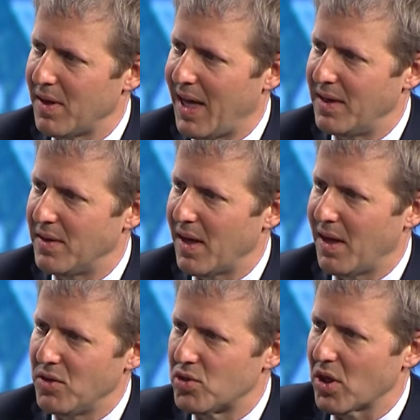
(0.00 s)
And
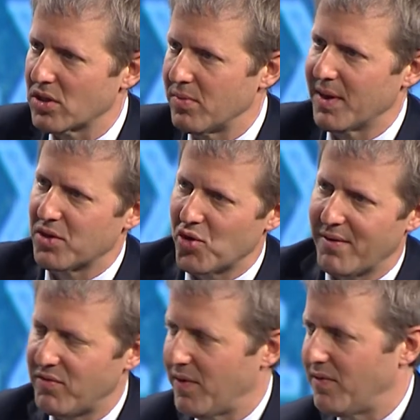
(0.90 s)
you talked about the
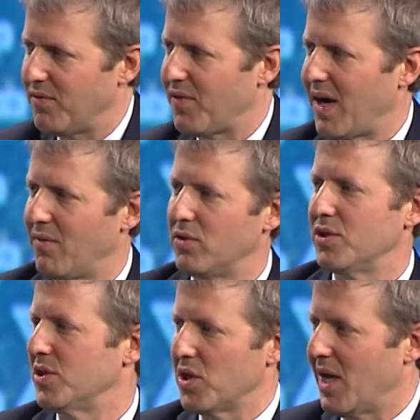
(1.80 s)
Drive to 55, which
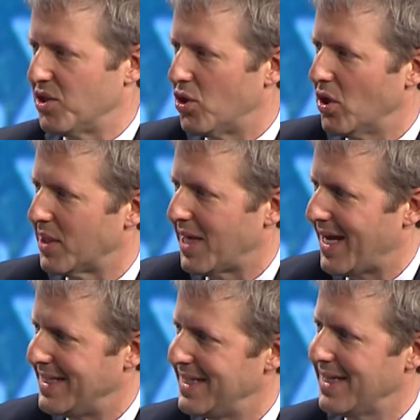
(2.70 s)
is as good an
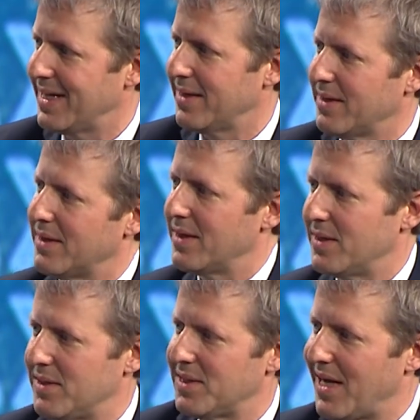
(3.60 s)
idea
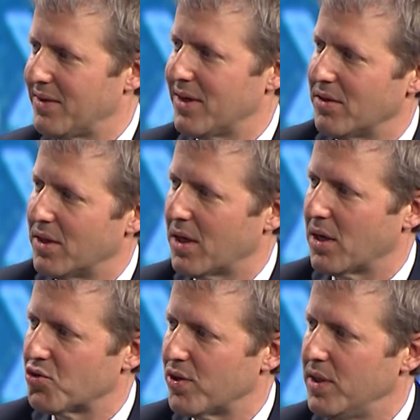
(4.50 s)
as is out there in the
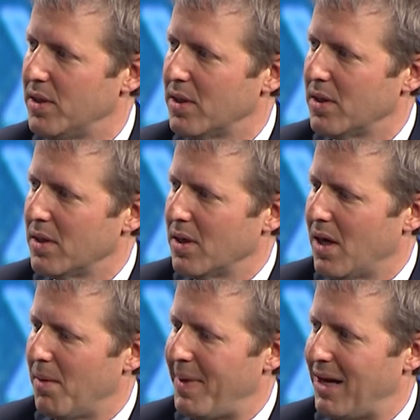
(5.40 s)
country
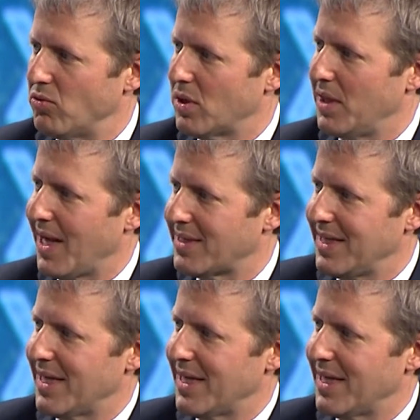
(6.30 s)
about connecting